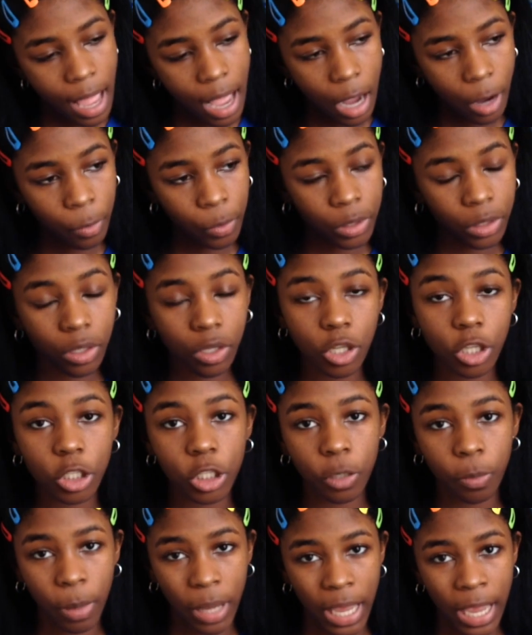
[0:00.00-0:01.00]
I want to go to
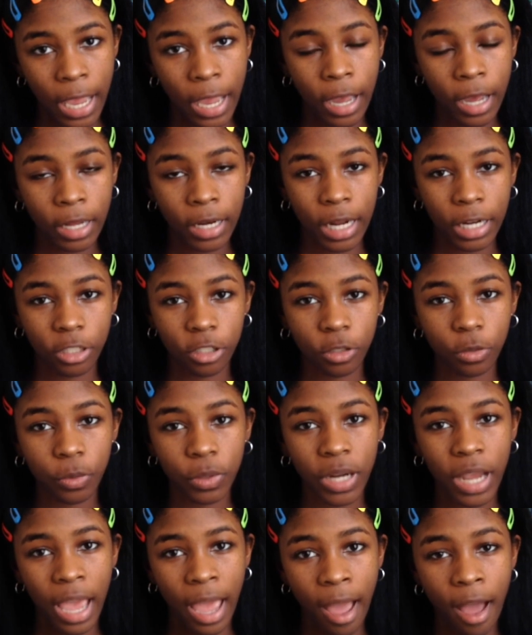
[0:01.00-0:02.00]
Japan. I just
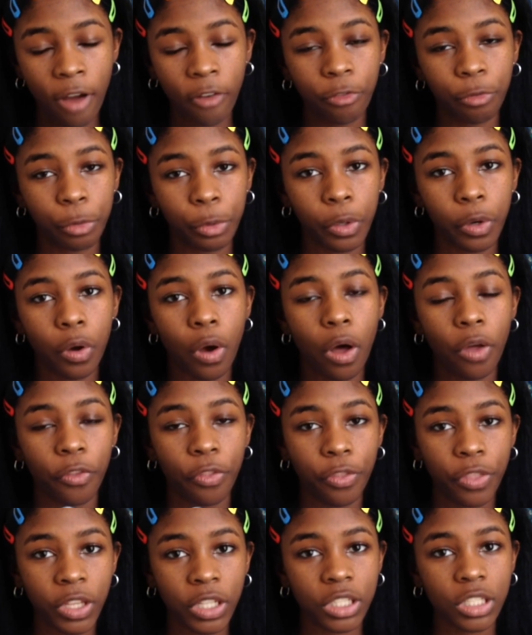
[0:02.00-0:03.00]
want to have real
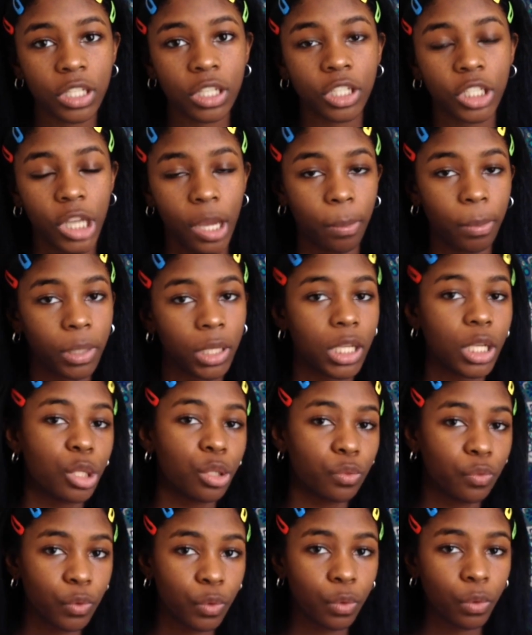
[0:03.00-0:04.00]
authentic
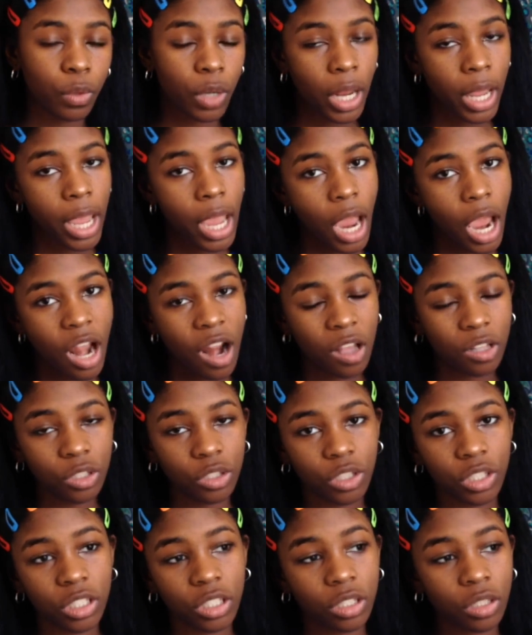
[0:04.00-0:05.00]
Japanese food, and also
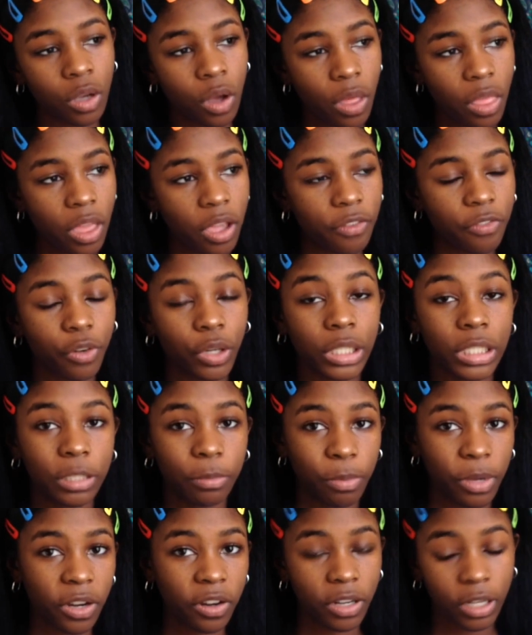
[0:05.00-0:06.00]
just to go there for
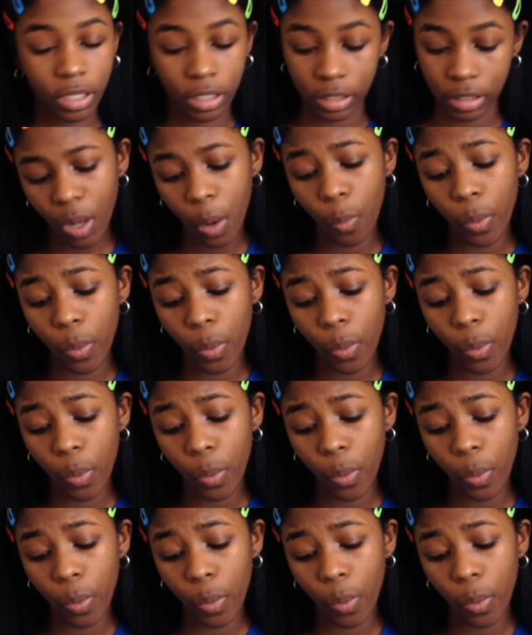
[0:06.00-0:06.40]
experience.